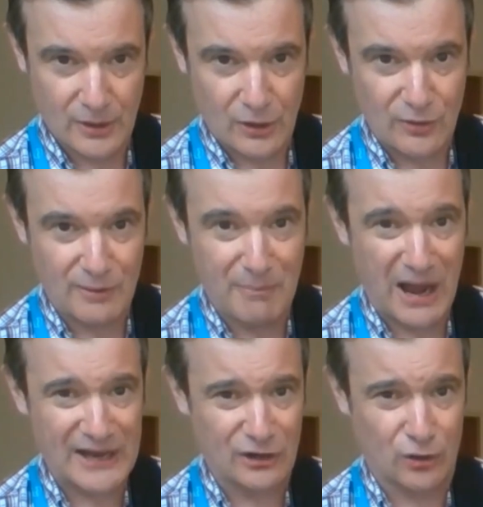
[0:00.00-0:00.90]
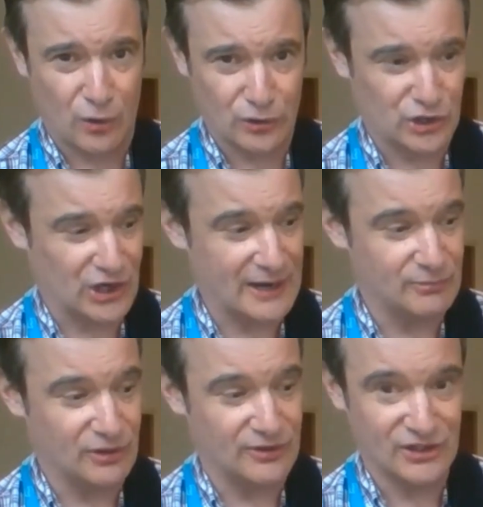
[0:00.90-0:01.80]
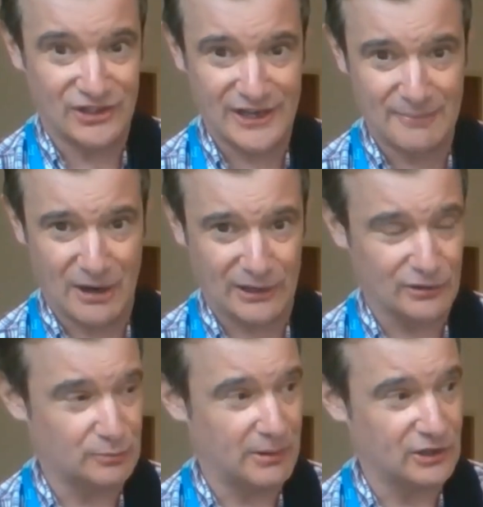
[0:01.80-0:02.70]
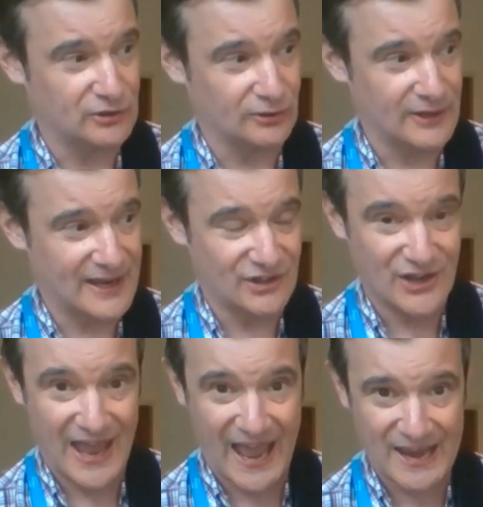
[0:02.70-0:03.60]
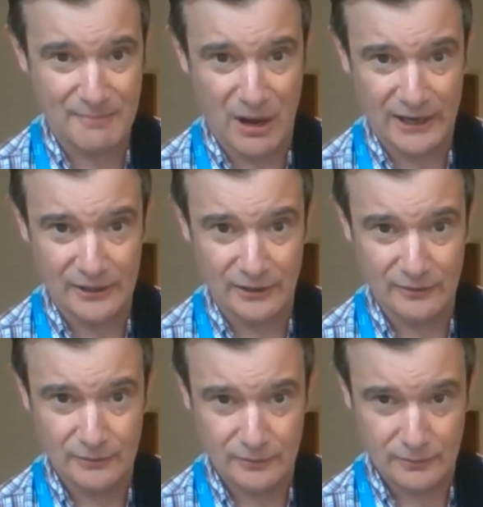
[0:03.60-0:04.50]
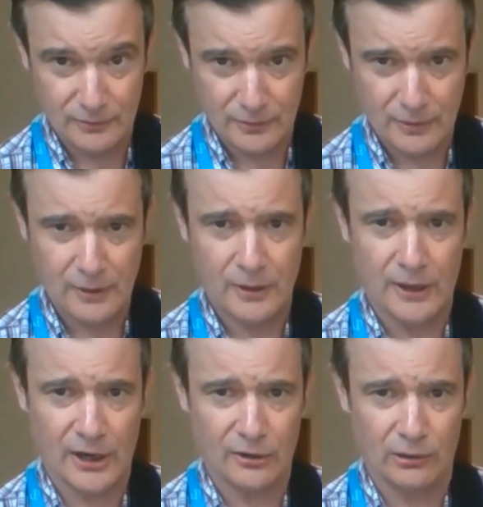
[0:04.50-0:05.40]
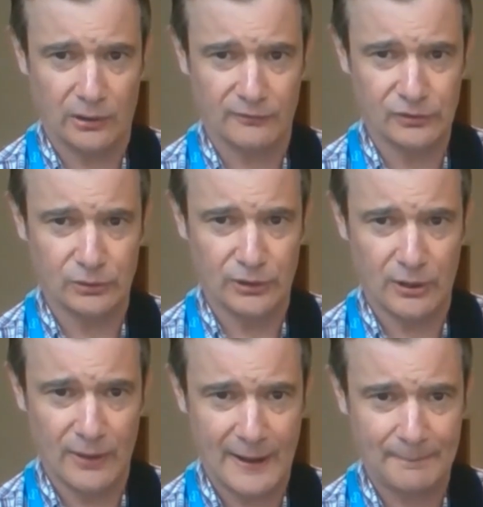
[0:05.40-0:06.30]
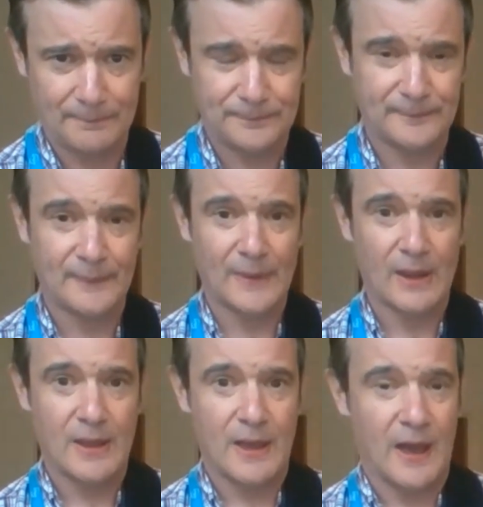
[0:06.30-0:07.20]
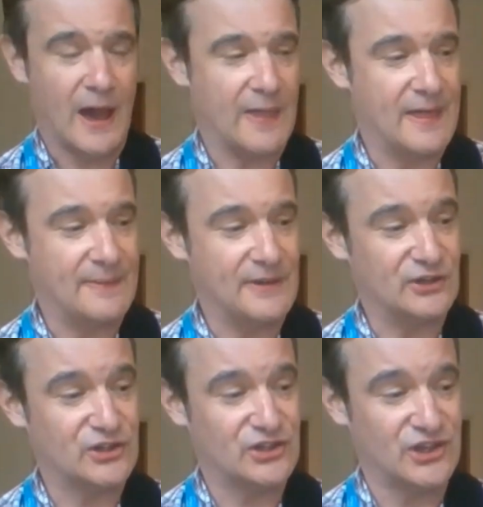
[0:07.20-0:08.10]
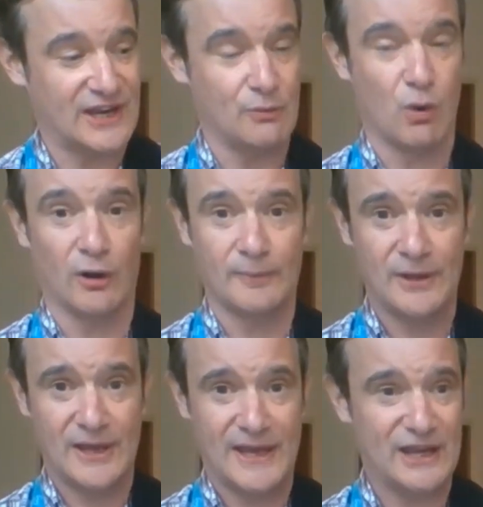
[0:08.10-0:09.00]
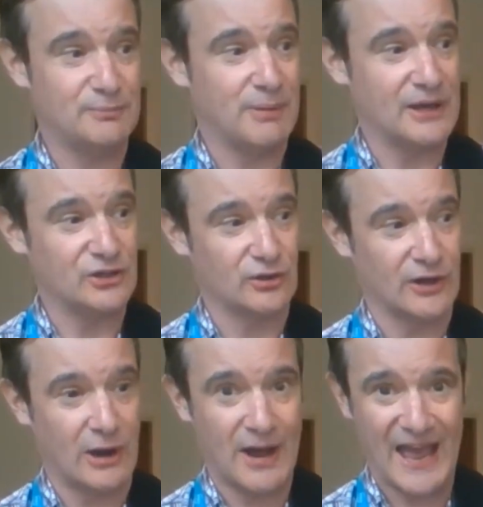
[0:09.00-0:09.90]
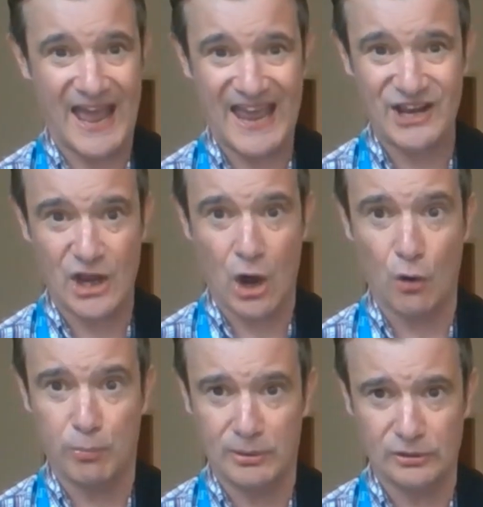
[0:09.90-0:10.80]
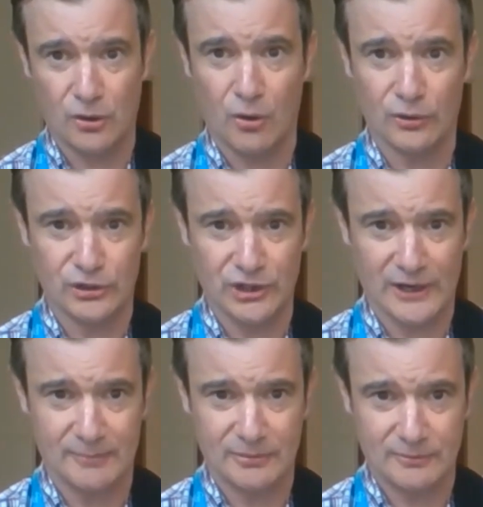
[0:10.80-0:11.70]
The minor chord shape that this D minor is based on is A minor. I know a lot of you will know that. And then this C one is based on our A open chord shape.